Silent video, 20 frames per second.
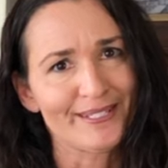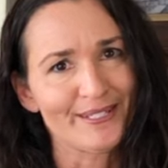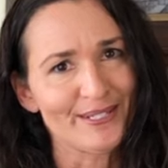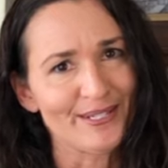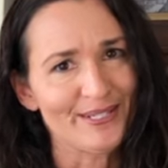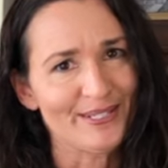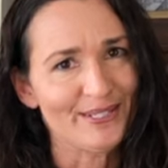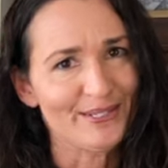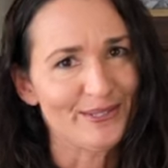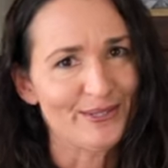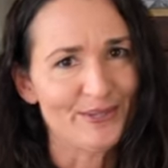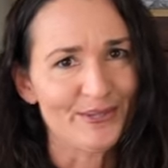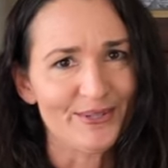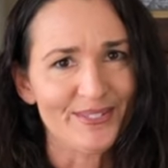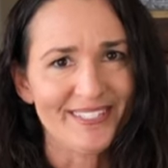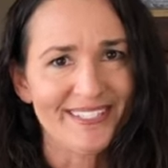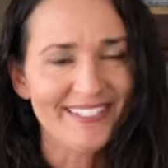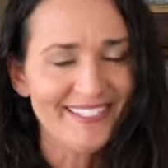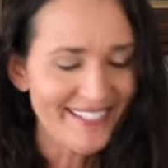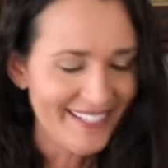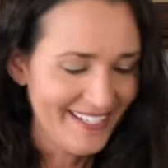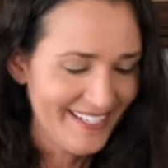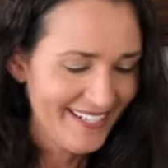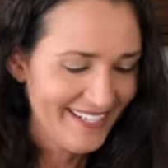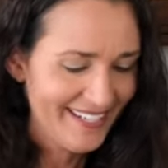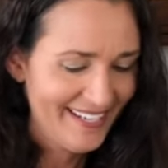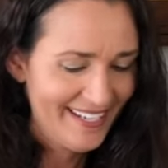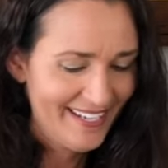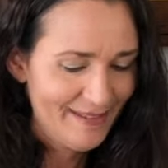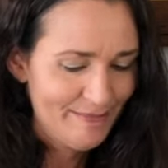it's nice and juicy,
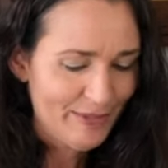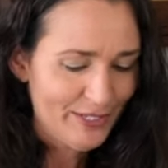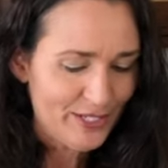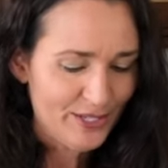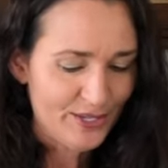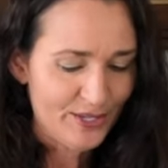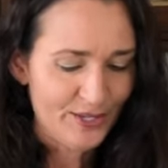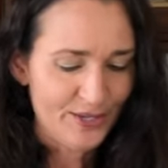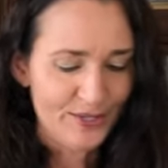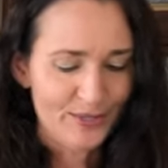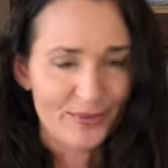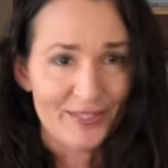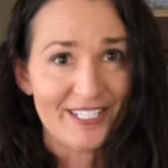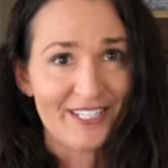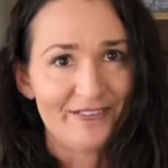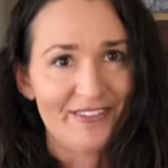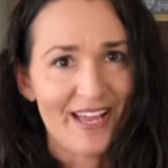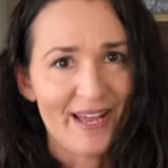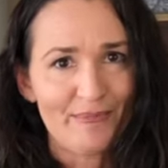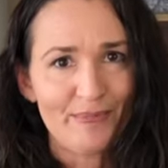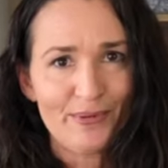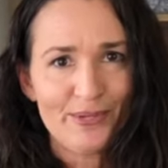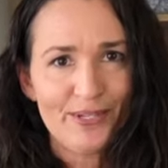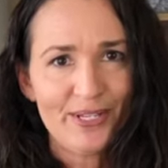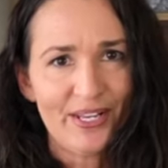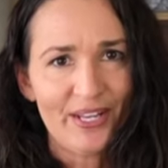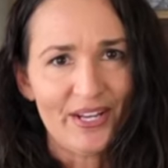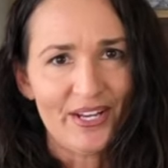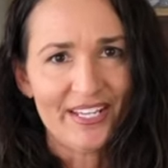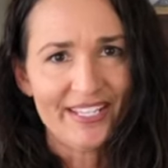but you can use whichever apple
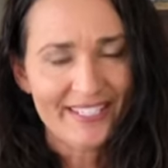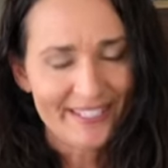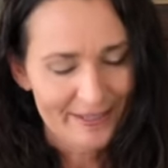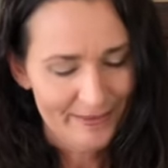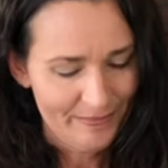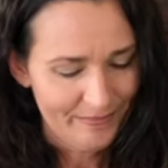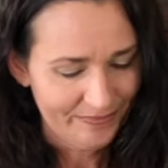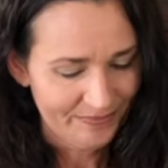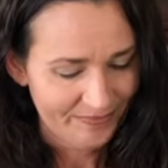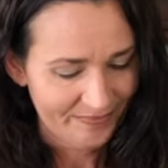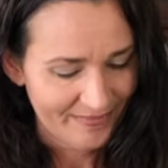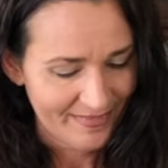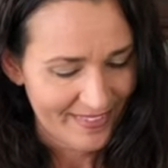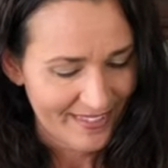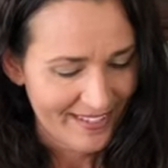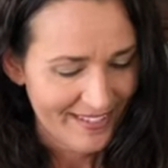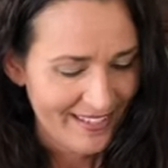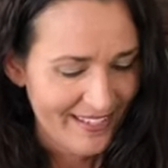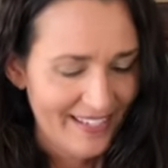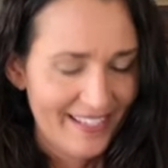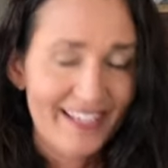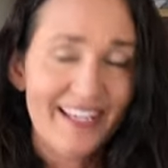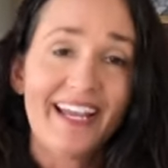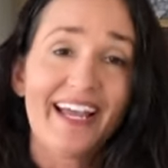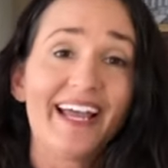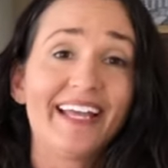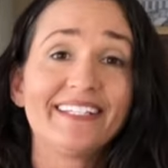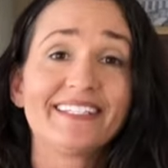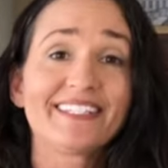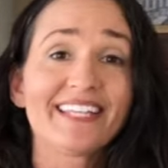you like,
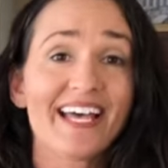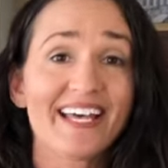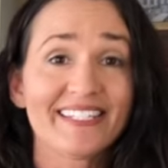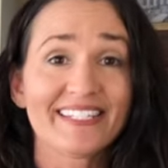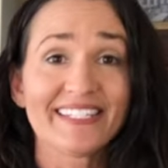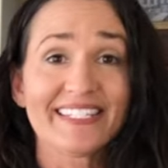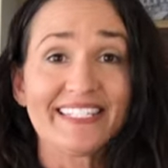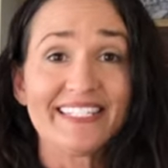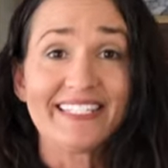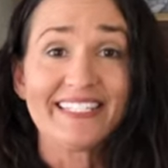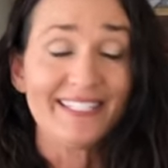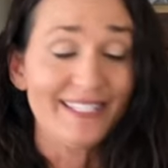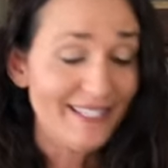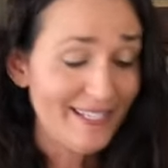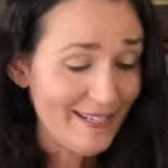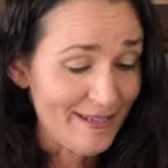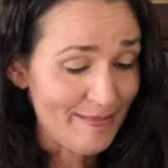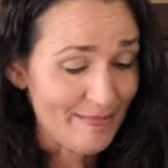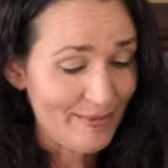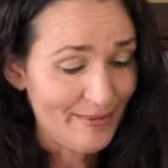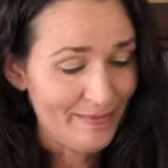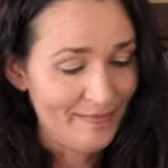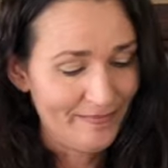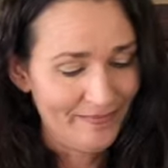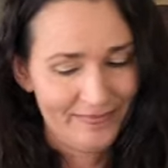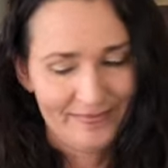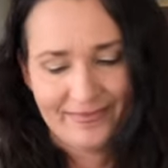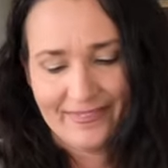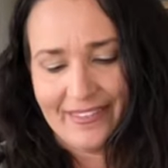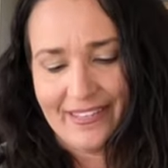and tzatziki dip,
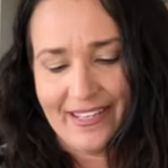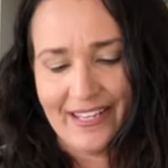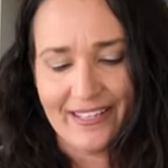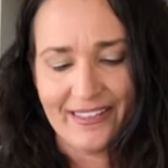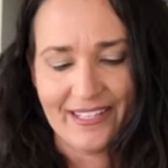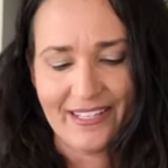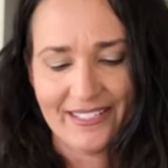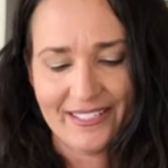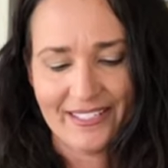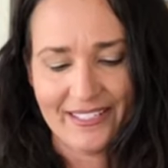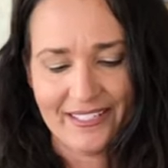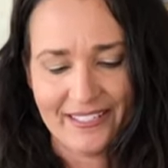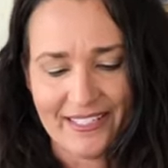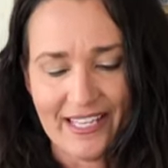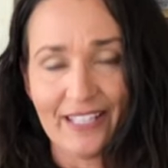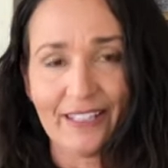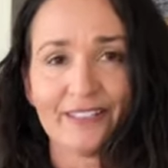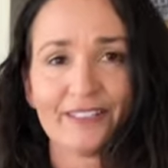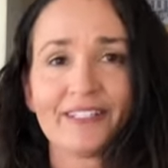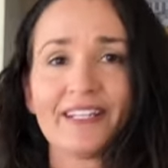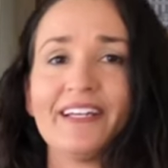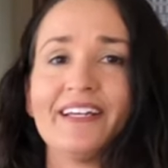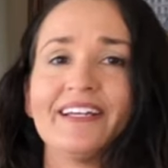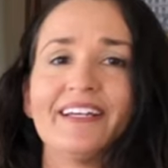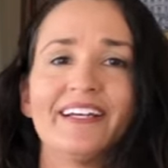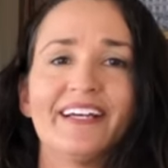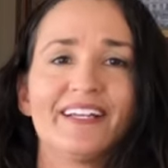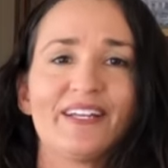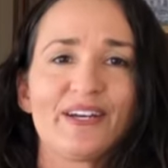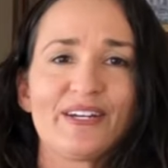and that's a salad.
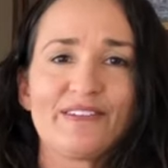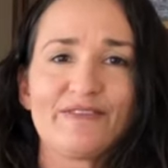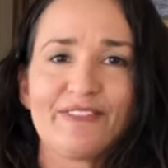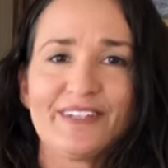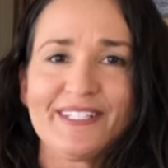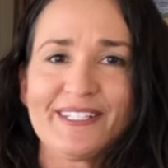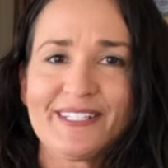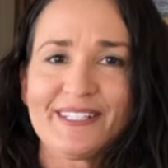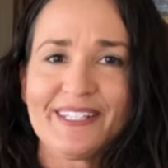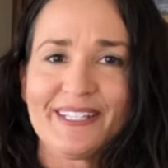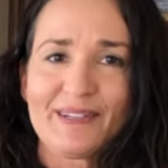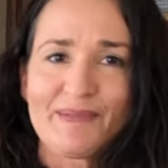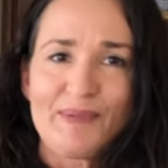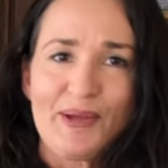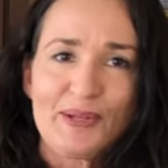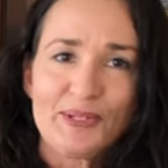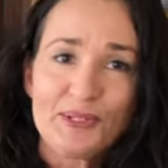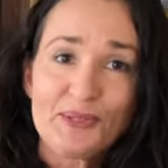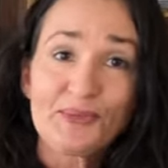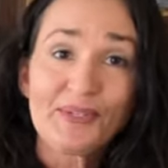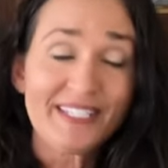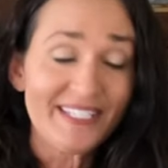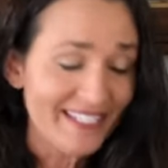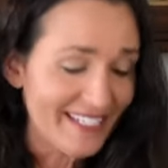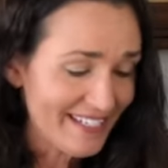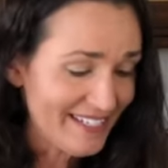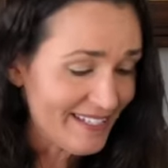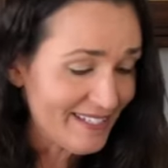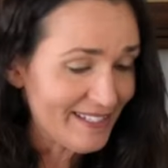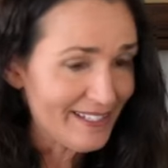And I invented that about
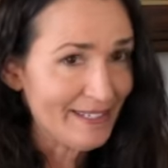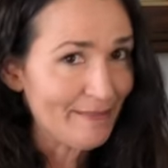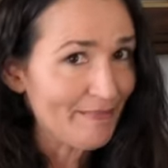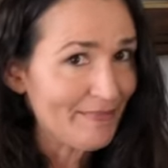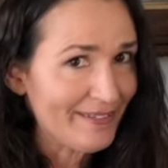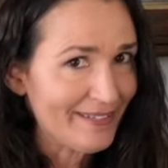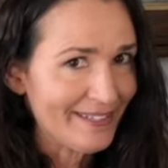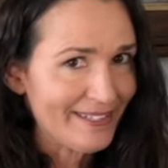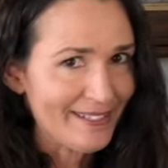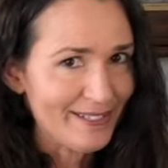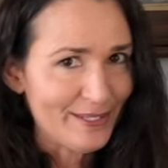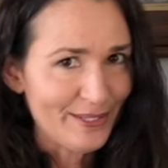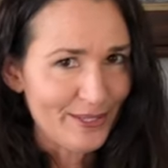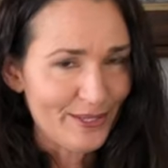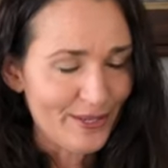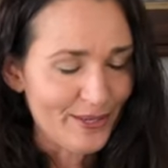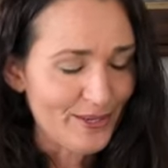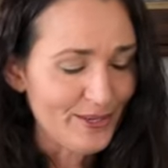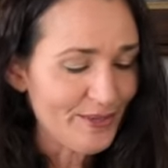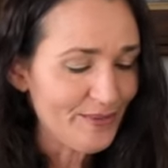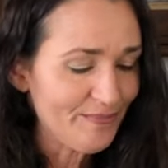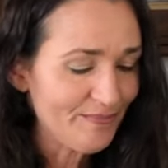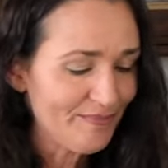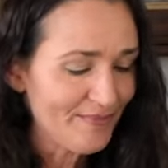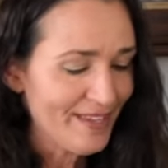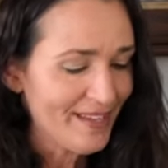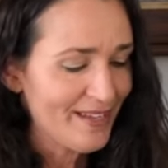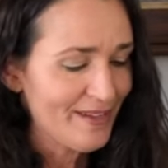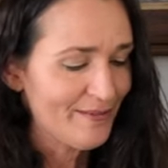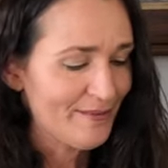20 something years ago
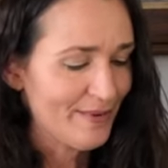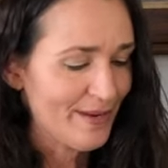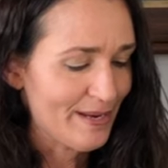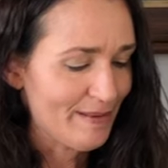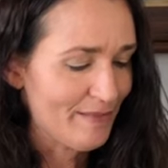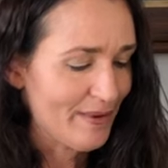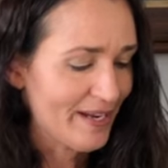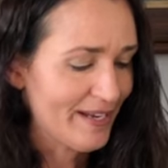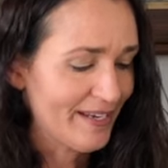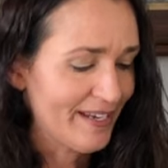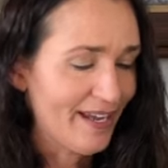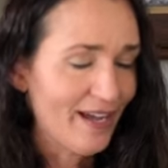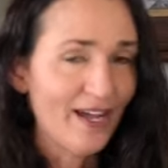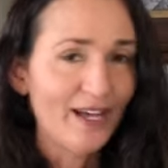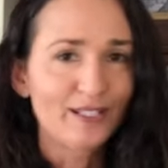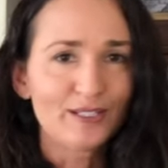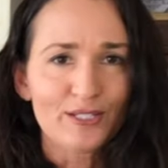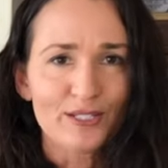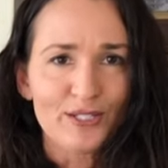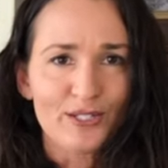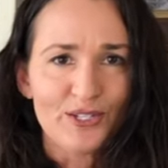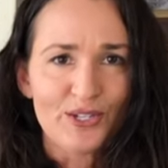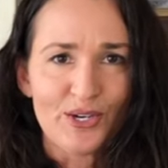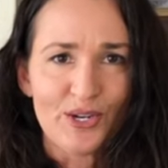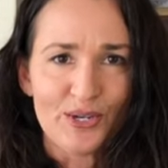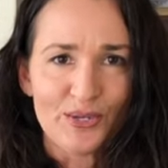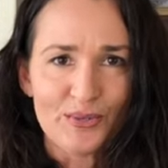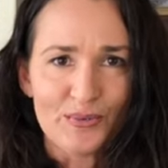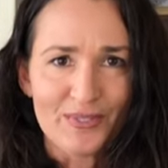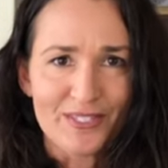when my eldest
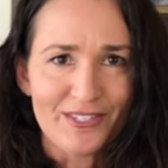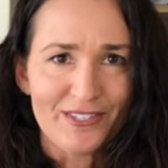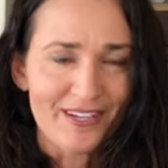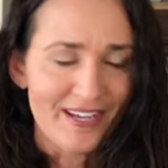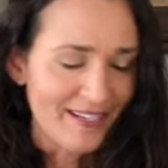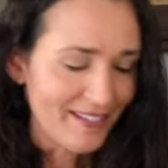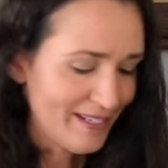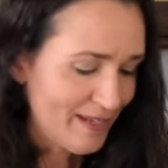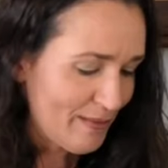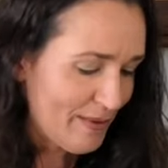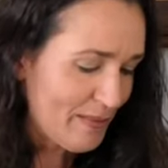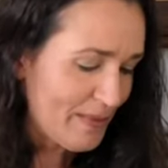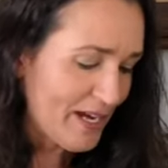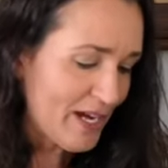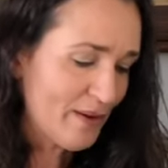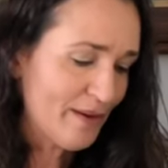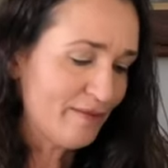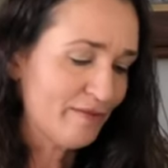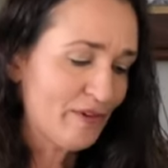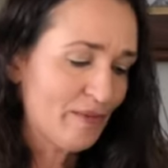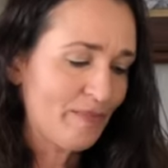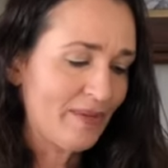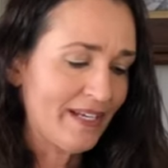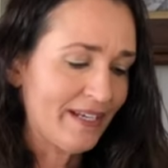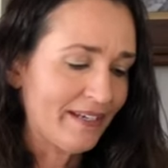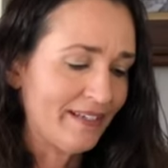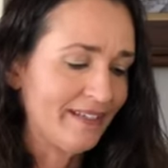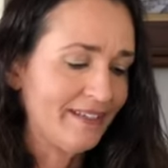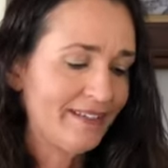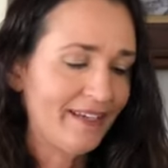child was young and we were going for a
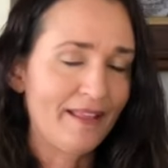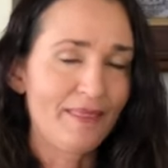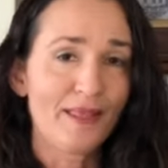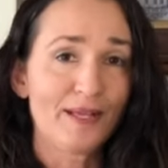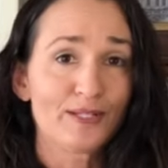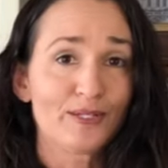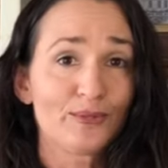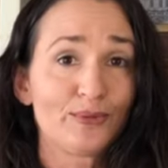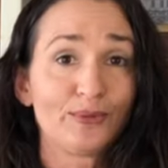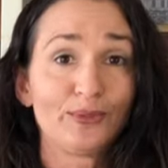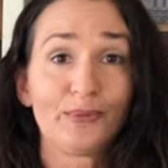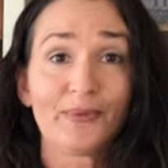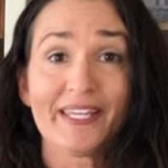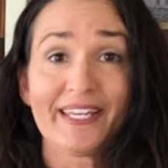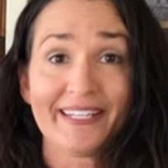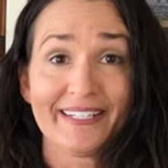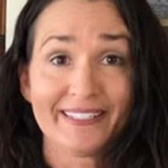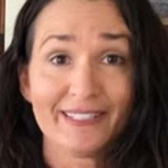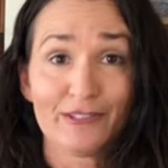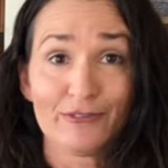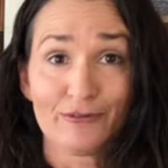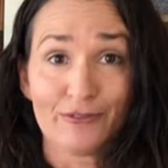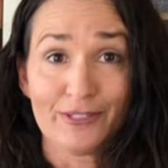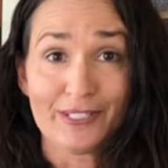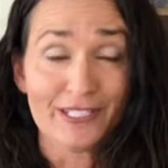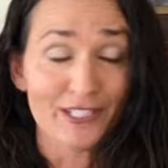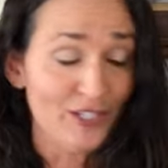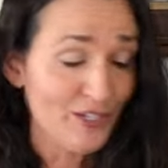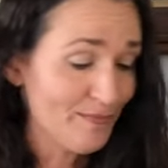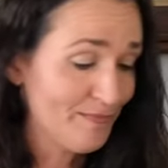picnic and that's all we had in the
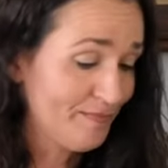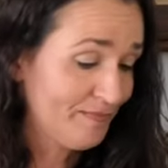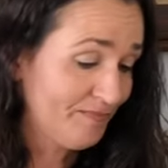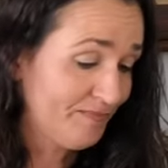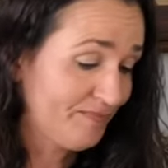fridge.